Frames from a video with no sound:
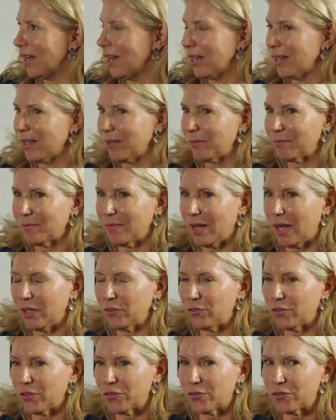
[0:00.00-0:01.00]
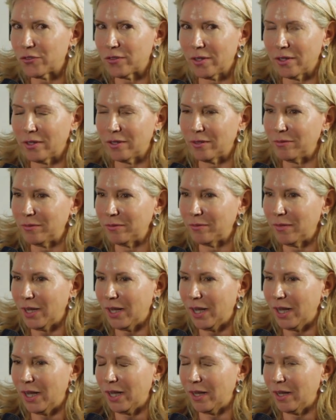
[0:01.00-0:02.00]
I just.
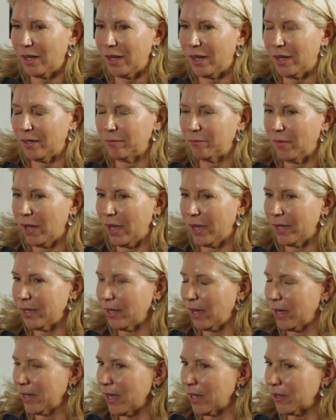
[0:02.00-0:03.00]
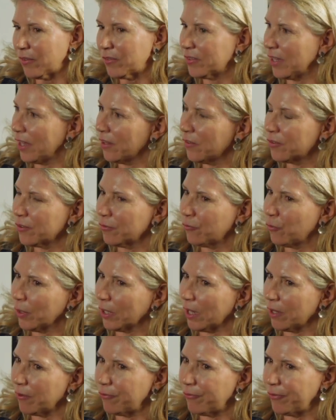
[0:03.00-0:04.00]
I get a sense of
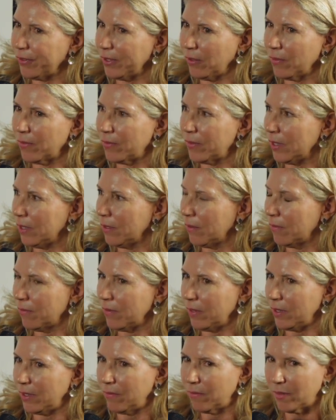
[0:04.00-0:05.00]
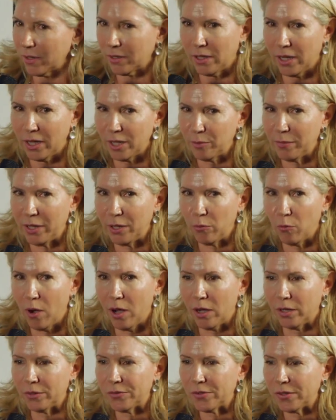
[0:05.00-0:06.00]
what I feel the client may
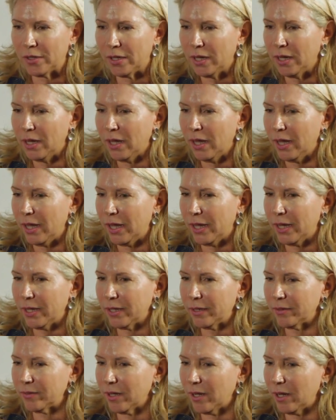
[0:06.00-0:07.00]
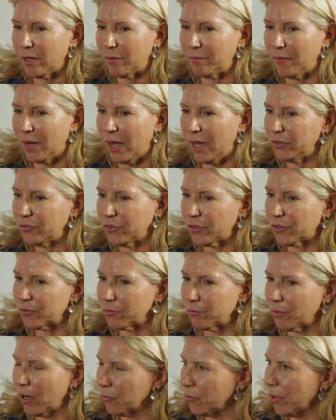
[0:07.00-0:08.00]
want, and I
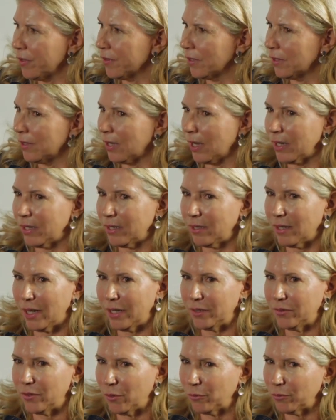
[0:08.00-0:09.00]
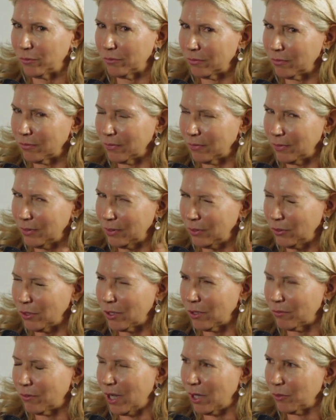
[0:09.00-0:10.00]
just run with it. I don't
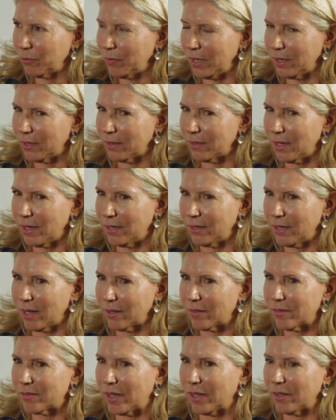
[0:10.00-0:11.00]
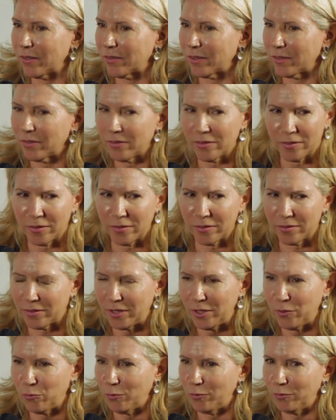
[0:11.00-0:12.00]
look around me in that sense and to
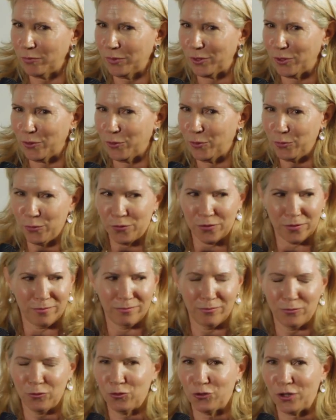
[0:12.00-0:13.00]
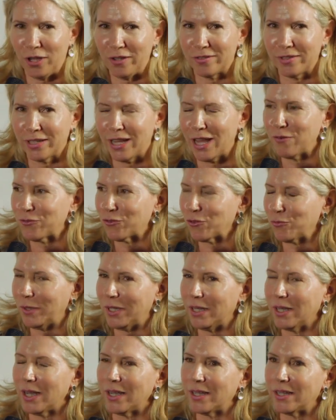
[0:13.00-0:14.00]
see who's chasing after
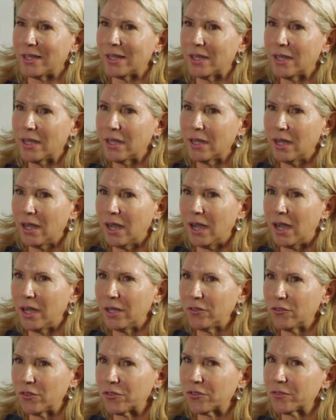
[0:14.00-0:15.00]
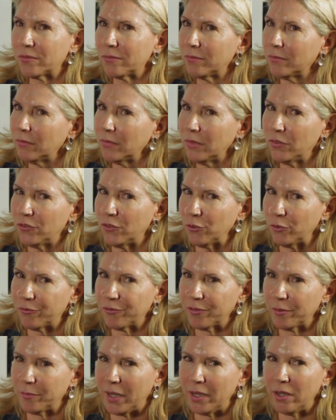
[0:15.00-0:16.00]
me. I just do it
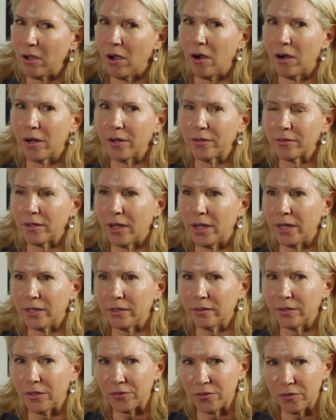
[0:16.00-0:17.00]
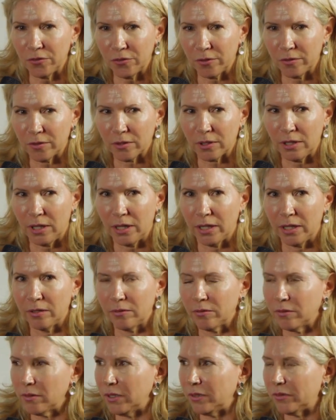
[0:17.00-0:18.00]
from my heart. I listen to the
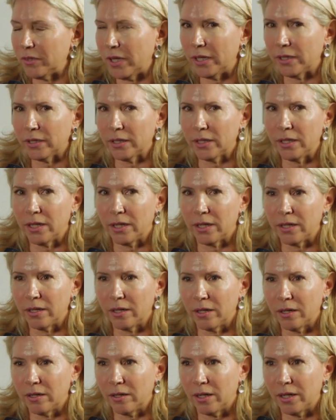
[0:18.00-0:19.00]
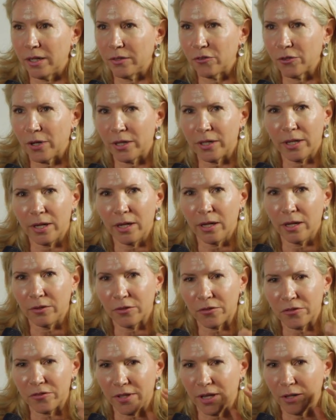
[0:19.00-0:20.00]
client intently. I try to
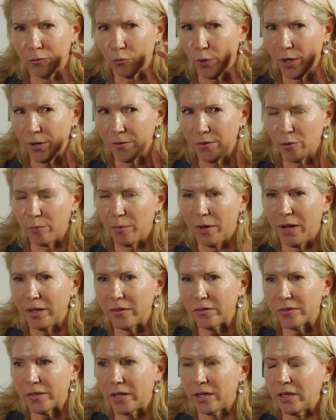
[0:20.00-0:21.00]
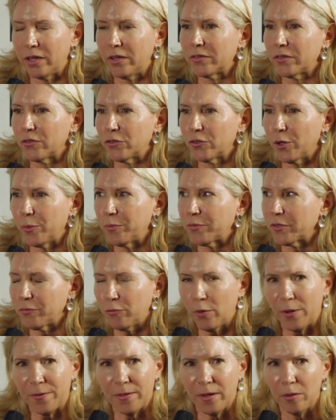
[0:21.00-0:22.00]
understand where their mindset is in terms
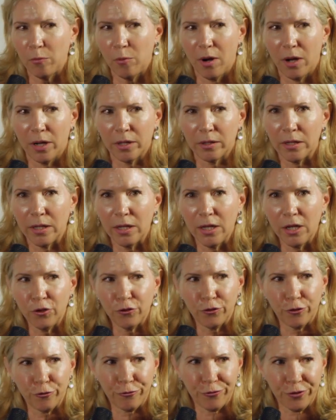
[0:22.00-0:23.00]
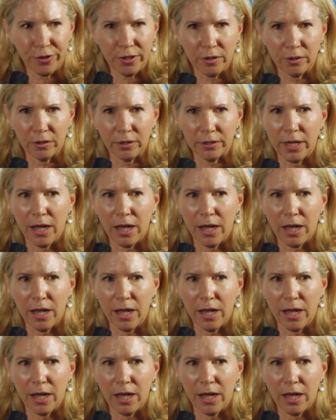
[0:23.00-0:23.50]
of what they want to feel and